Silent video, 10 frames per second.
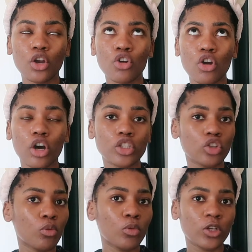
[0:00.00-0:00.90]
not
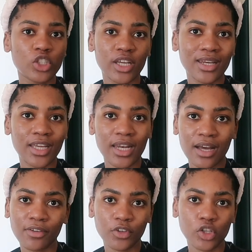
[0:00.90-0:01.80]
comedogenic
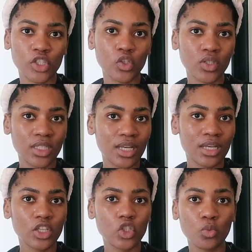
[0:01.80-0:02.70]
enough, because your
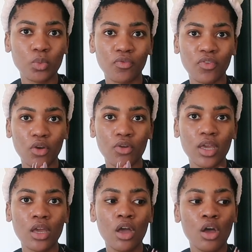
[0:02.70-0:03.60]
skin needs to be
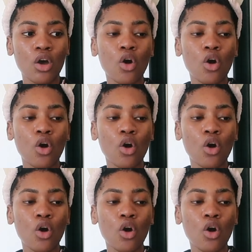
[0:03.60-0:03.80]
very